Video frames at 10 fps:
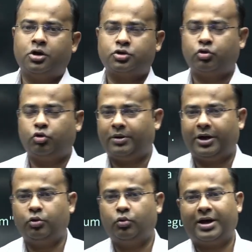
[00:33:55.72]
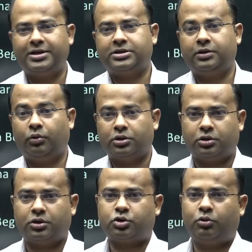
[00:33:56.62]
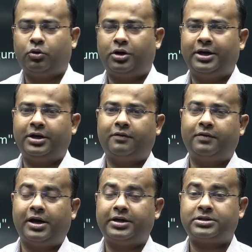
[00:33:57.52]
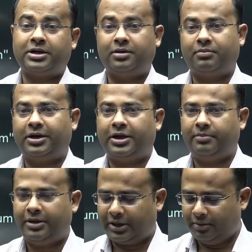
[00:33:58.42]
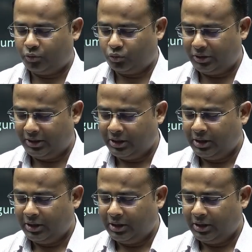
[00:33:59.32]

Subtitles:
So Humayun guys, he was also born in Afghanistan, but he became ruler